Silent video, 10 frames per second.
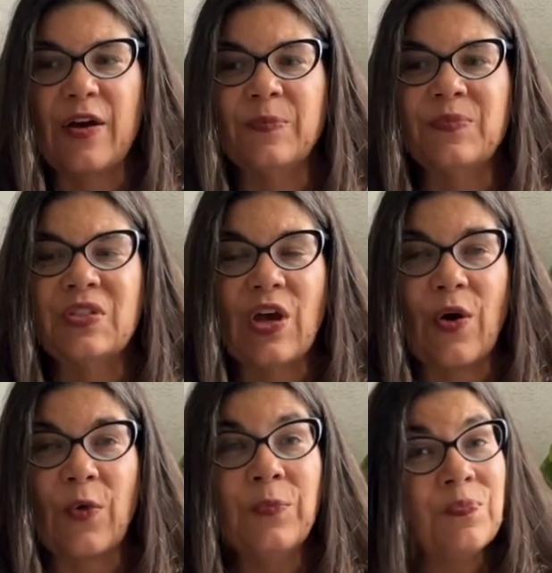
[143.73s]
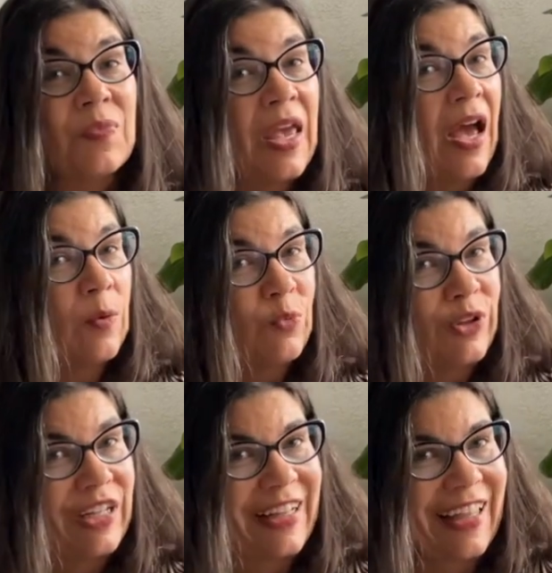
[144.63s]
So I'm
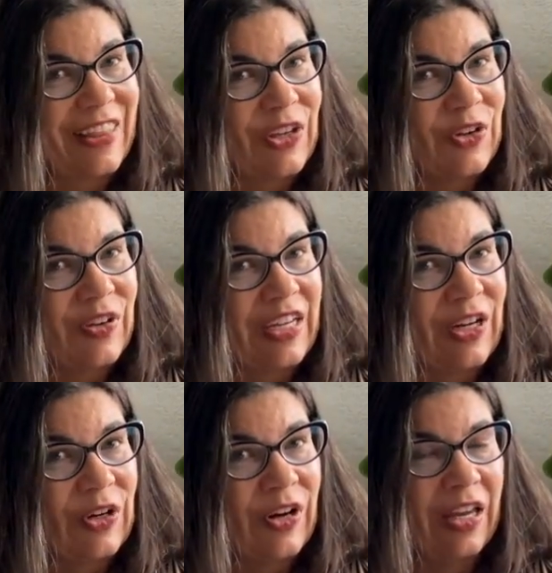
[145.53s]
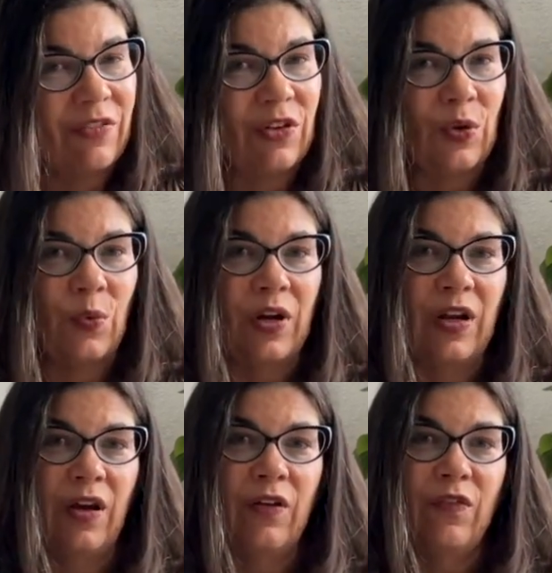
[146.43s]
really glad that you're here if you're one
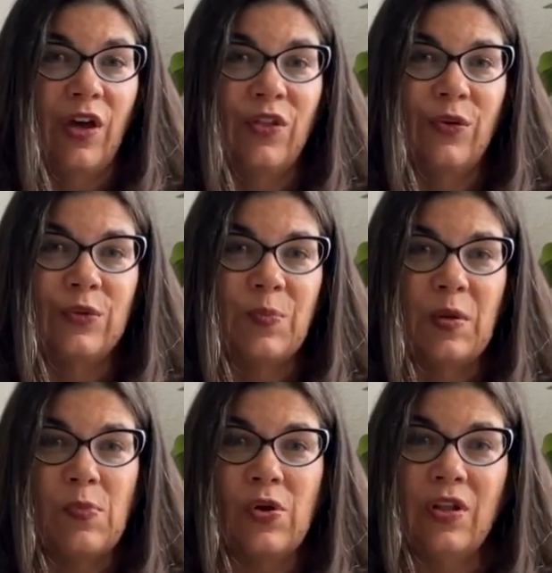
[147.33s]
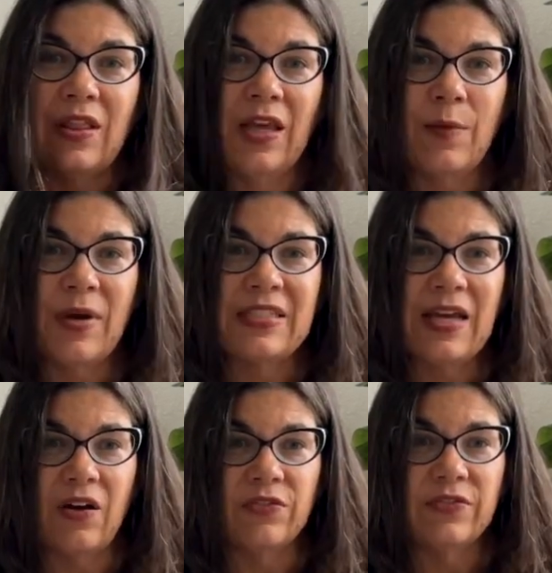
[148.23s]
of those people like
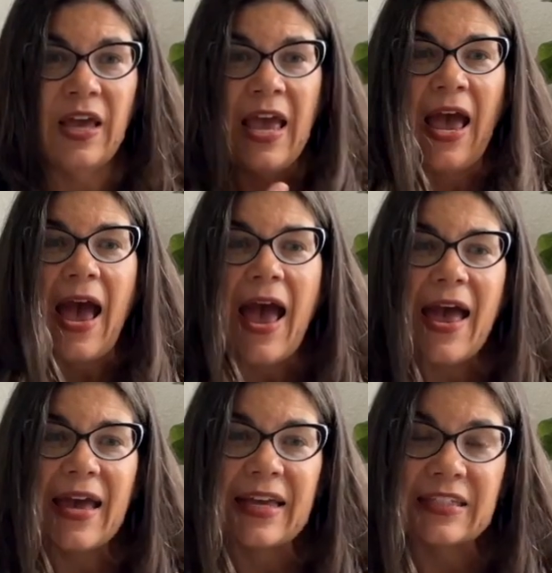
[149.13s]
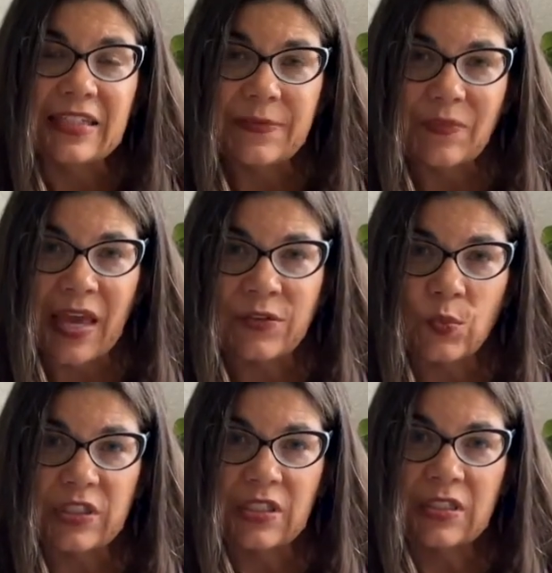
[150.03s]
myself. And as
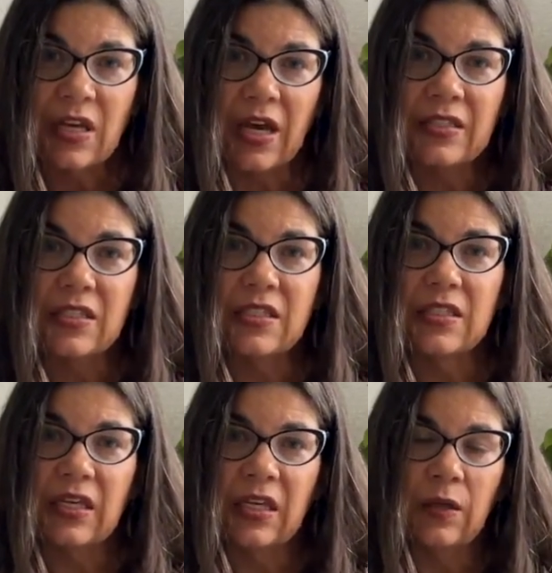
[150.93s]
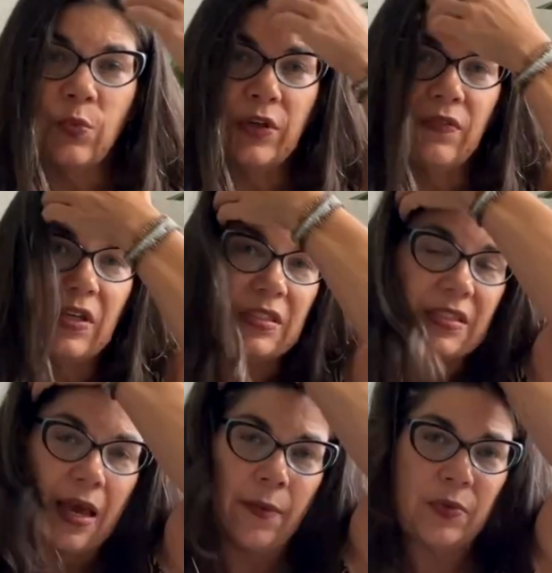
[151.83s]
we discussed in a previous
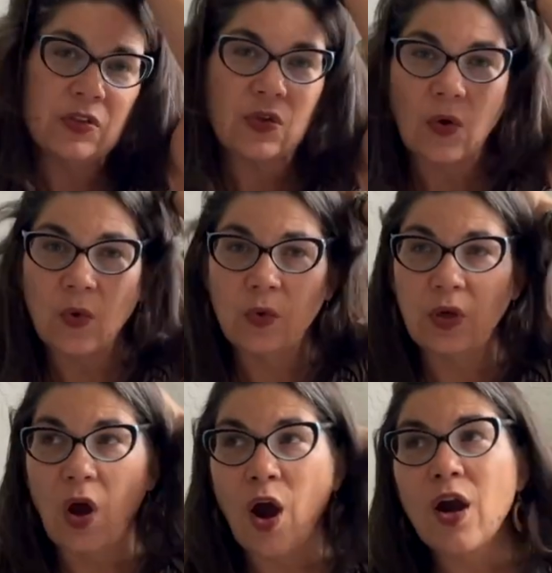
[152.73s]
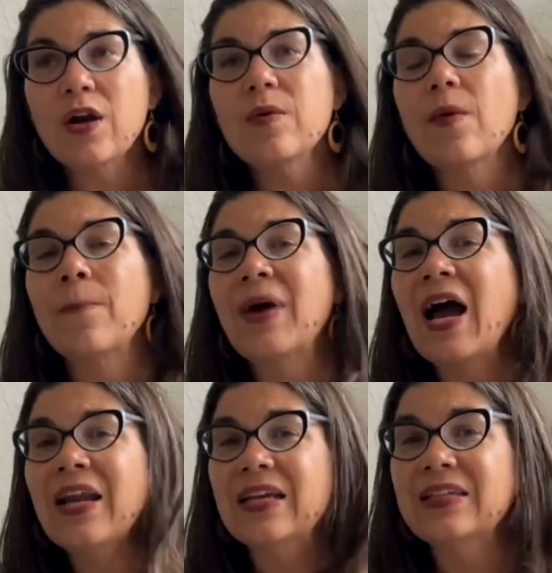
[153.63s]
episode, our
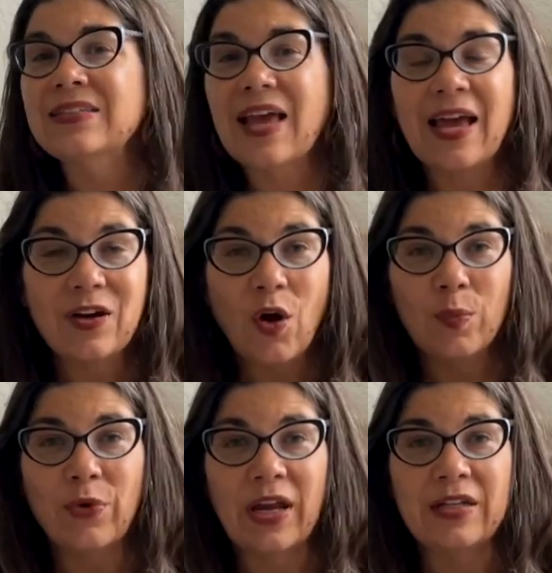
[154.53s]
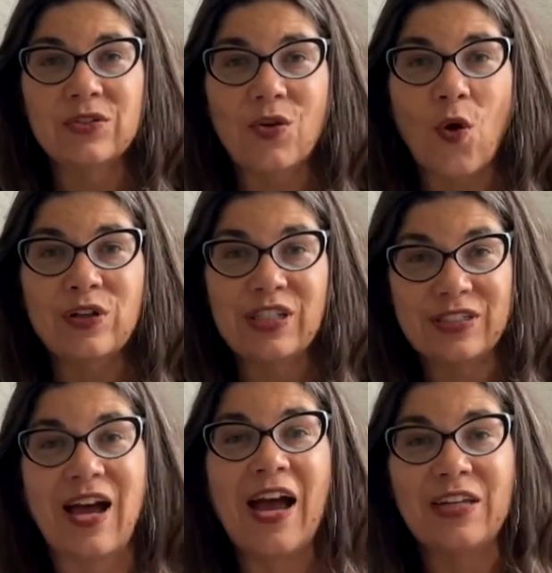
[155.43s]
bodies and our brains are
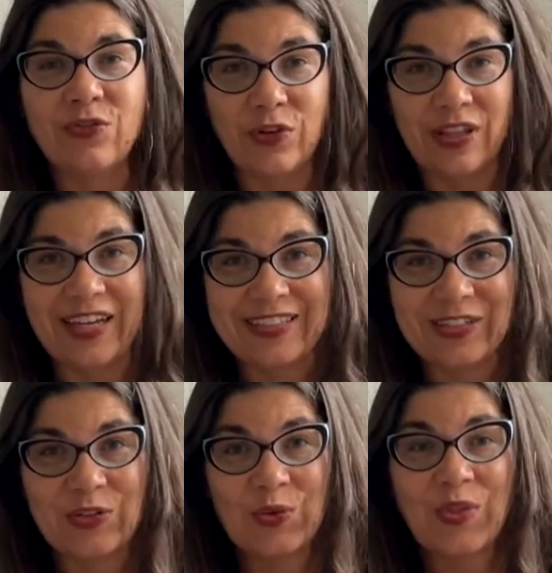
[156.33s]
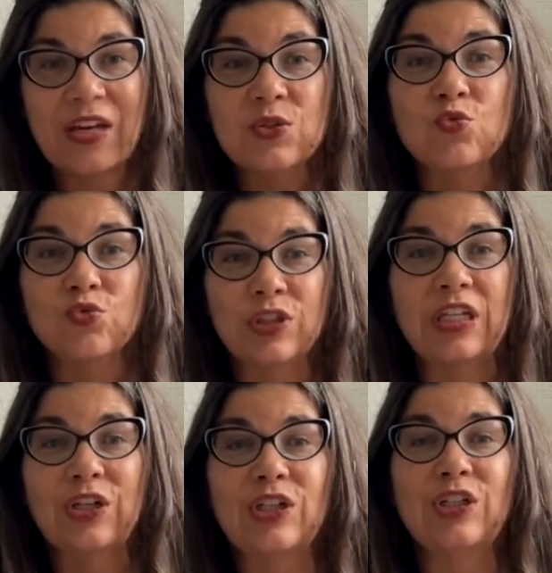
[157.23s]
designed for this. So that is really
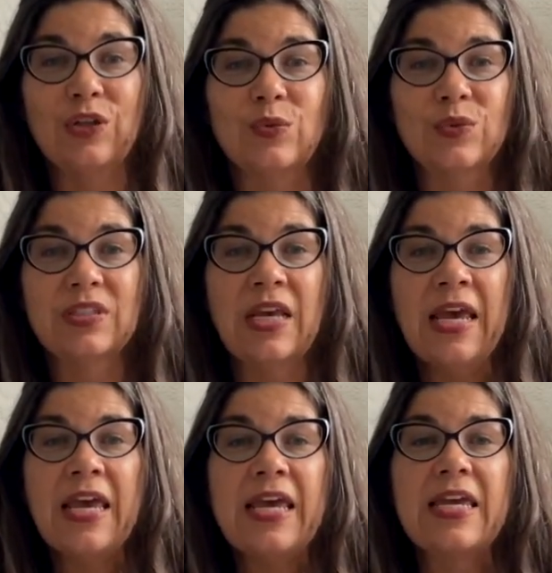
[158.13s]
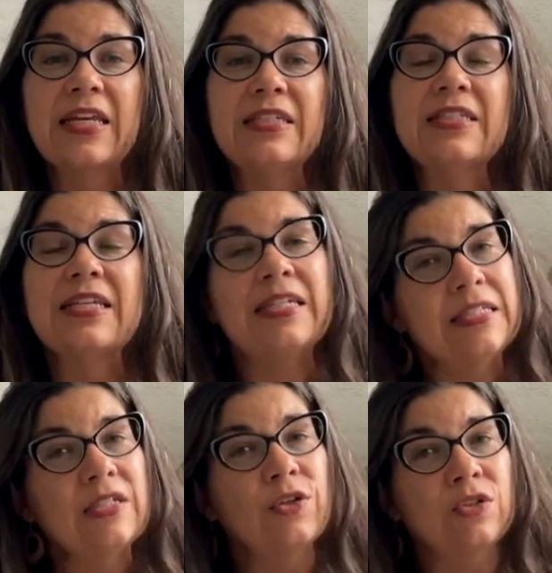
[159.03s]
good news. It is
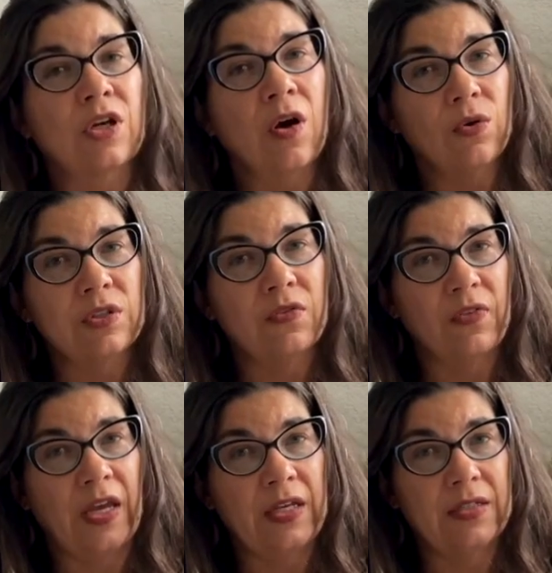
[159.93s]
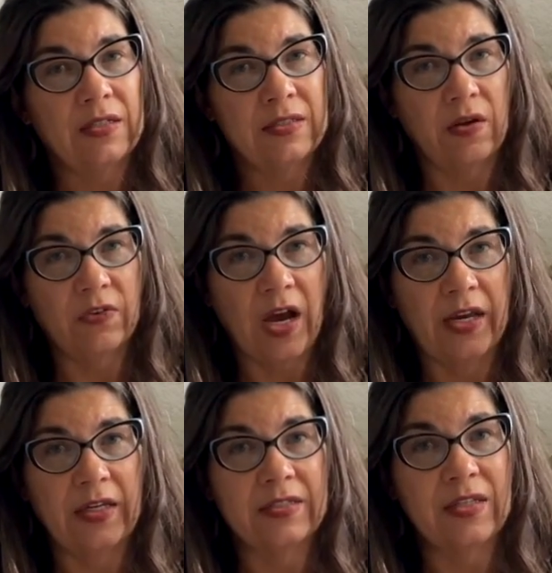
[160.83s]
easier to cultivate
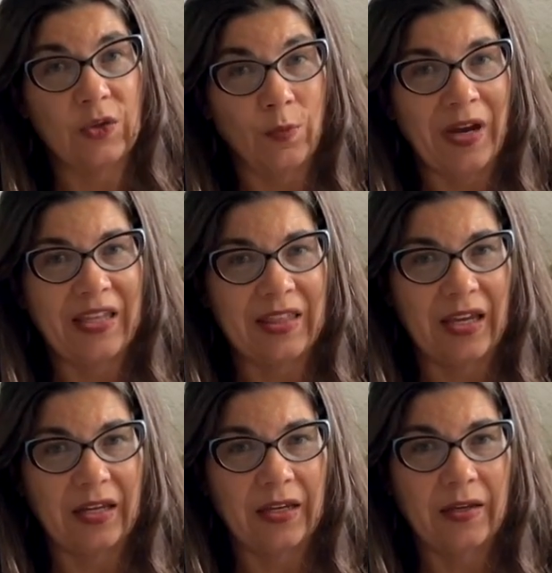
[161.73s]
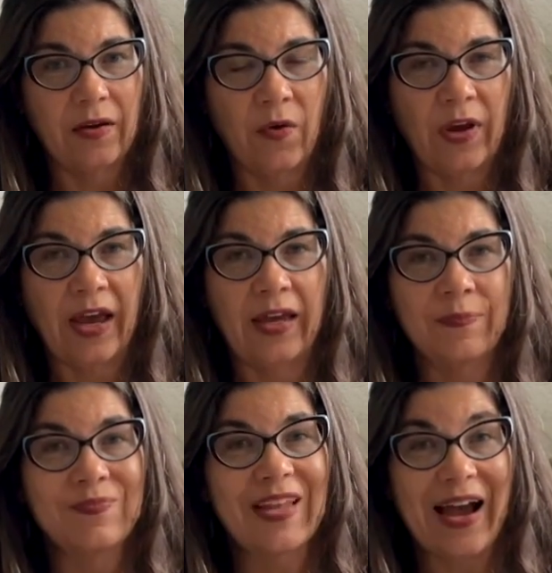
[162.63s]
self-kindness than you might think,
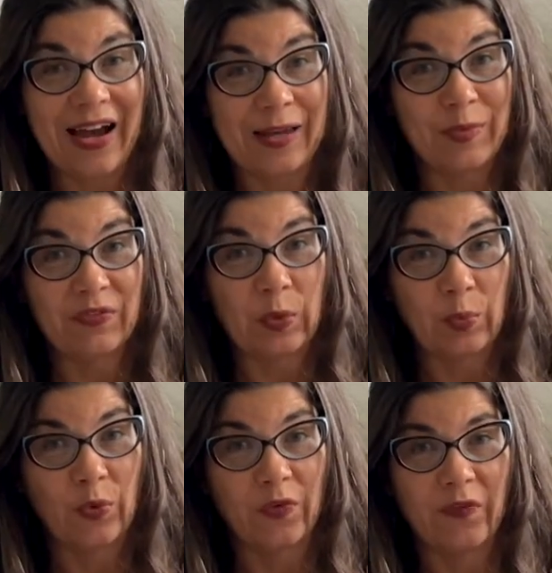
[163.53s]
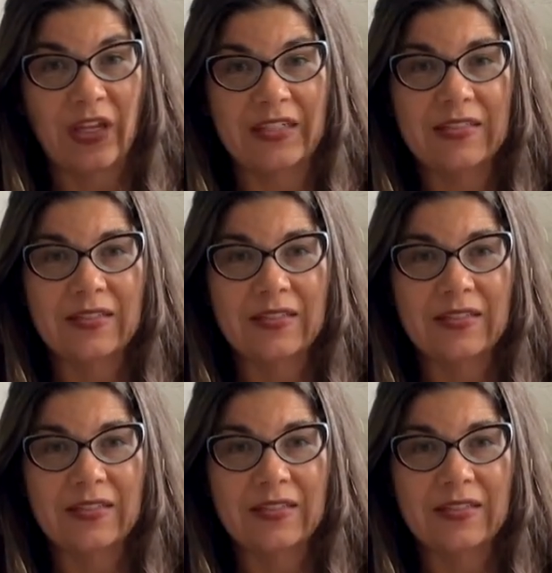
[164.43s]
okay? I am living proof of this.